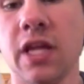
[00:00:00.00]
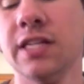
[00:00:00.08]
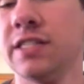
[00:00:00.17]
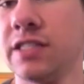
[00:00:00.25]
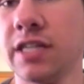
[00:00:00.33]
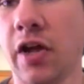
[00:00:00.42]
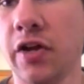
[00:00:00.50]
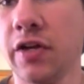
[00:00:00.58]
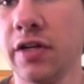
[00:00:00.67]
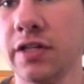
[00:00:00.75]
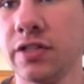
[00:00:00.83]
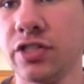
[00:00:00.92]

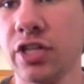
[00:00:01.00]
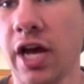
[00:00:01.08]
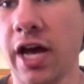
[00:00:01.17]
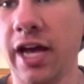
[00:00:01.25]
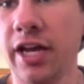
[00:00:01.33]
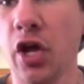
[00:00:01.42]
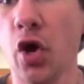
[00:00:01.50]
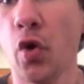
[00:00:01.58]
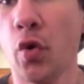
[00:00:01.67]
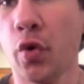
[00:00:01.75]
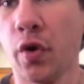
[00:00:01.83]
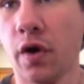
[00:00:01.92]
sunshine
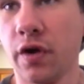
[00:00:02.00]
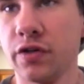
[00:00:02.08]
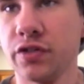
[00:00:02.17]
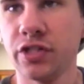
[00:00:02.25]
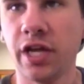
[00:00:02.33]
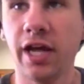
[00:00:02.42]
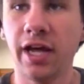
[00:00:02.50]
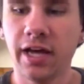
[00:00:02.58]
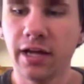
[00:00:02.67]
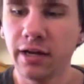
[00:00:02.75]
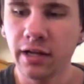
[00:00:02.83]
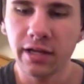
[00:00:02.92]
orange.
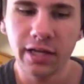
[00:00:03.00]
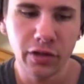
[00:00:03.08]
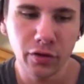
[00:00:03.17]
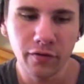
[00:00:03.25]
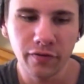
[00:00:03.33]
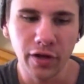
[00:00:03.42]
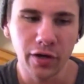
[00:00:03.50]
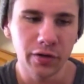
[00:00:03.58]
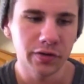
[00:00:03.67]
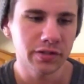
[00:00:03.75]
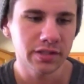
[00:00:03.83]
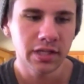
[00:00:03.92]
And either of
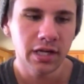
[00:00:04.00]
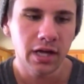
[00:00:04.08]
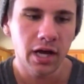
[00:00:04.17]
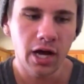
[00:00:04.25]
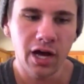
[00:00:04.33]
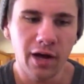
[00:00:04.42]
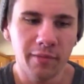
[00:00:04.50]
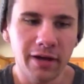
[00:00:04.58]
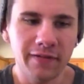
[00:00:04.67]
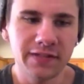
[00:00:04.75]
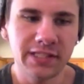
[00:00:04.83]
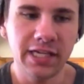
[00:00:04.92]
those, um,
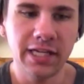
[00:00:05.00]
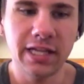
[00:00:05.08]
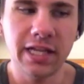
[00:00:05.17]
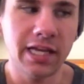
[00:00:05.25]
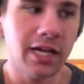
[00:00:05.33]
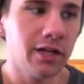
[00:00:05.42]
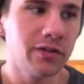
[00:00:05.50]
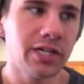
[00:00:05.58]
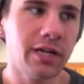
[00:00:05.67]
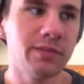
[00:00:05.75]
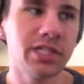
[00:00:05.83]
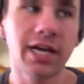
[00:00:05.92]
I've seen the yellow
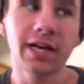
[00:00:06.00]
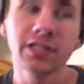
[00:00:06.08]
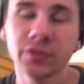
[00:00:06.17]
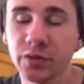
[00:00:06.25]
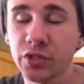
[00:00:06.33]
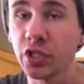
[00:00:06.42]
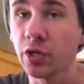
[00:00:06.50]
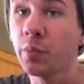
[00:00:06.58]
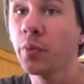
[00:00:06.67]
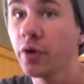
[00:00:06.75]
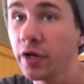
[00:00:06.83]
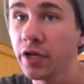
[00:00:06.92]
denim jackets, which look
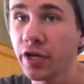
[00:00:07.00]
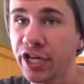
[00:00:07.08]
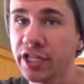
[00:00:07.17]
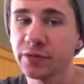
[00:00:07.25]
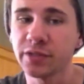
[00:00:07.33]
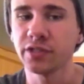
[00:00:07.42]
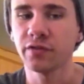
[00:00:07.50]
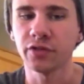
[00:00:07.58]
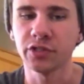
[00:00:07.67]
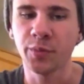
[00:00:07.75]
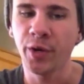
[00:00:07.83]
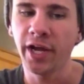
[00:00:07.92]
pretty good, especially
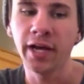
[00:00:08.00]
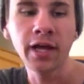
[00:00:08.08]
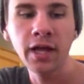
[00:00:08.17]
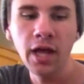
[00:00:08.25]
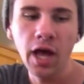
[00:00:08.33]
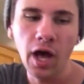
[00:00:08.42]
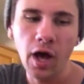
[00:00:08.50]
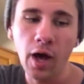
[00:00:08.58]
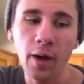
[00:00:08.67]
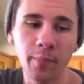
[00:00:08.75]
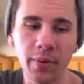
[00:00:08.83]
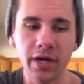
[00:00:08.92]
for spring.
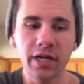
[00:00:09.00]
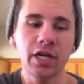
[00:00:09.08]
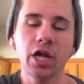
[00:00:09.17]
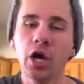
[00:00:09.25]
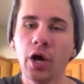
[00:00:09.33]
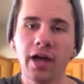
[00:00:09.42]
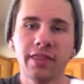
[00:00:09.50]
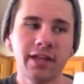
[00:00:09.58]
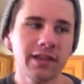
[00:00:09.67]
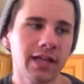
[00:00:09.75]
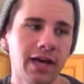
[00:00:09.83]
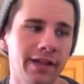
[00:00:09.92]
Uh, but you know, I
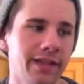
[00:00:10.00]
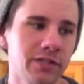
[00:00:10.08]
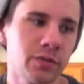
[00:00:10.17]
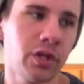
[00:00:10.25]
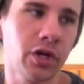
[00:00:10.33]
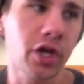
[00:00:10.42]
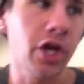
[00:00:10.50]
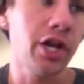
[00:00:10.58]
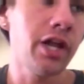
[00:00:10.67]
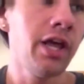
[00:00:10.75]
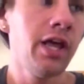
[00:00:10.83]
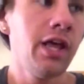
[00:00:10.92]
think that this would look good